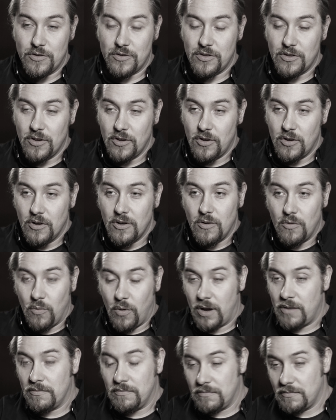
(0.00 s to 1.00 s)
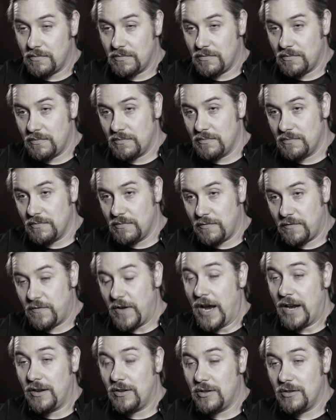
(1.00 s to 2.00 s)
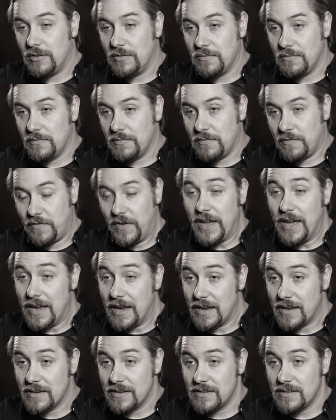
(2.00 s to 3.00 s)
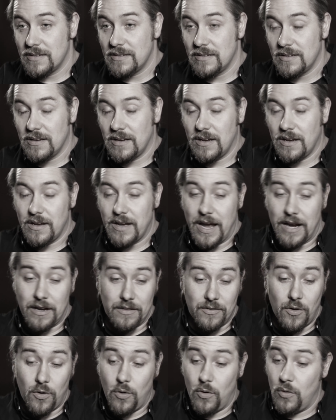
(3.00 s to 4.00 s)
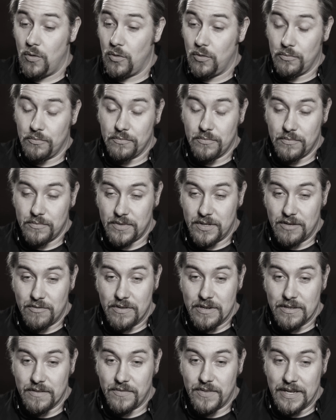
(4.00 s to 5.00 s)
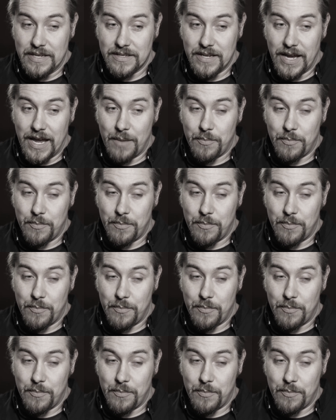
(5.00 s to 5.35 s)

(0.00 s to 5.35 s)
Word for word: there's one final phase out of the whole series of things that